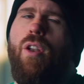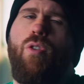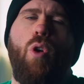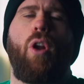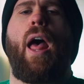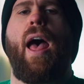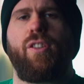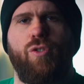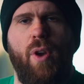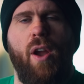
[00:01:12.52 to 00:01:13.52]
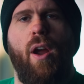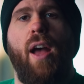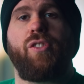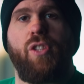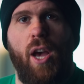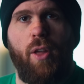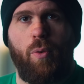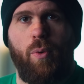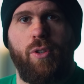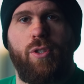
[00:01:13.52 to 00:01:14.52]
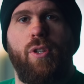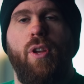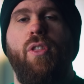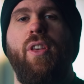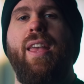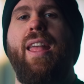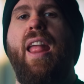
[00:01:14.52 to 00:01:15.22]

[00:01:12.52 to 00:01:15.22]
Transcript: not as rare as the other ones. The